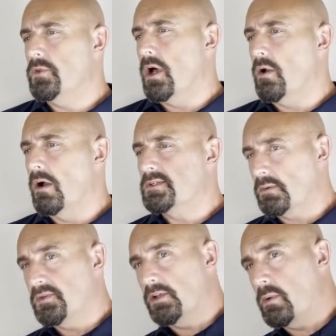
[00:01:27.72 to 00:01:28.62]
over
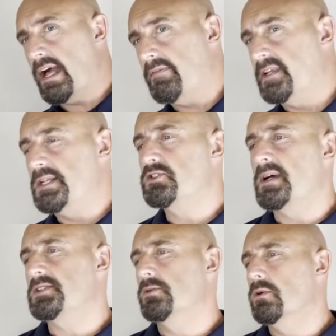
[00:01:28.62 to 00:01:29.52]
something that we have an
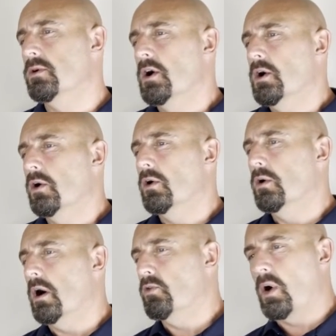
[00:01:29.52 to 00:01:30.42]
interest or
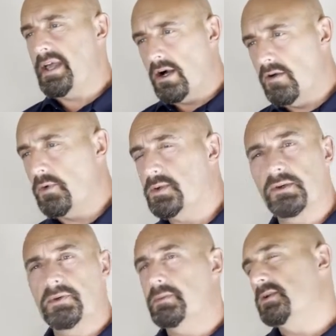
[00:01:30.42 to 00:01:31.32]
a right over, or
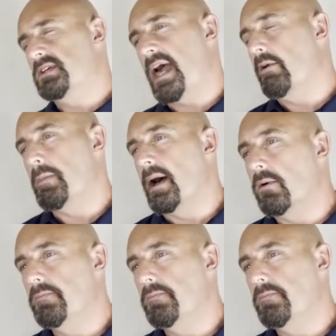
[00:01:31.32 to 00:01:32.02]
something we just care about.